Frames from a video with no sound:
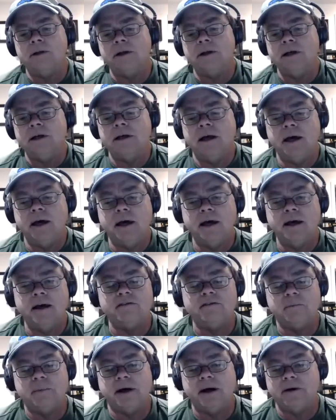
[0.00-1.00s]
have
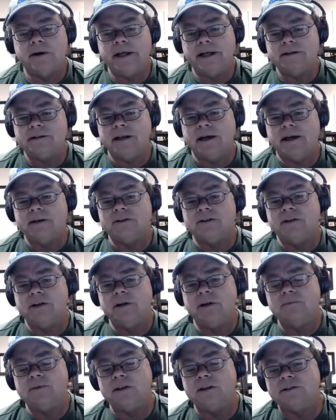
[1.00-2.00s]
about eight thousand
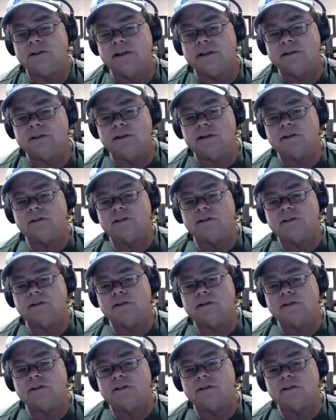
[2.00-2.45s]
empties. I think so.